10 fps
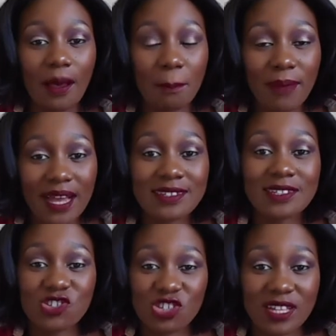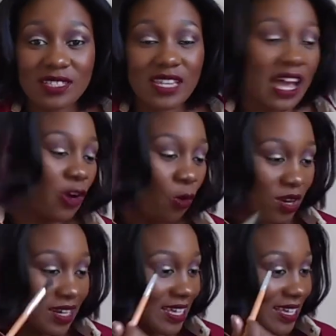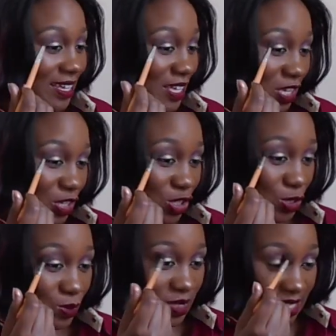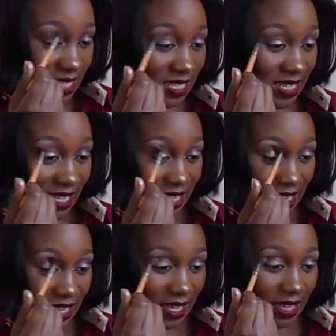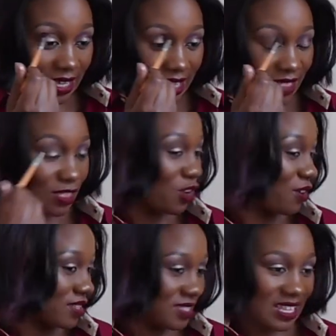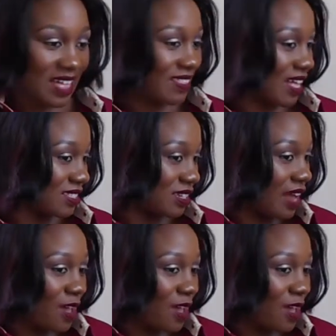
matte shades and only use in the crease, and that's it.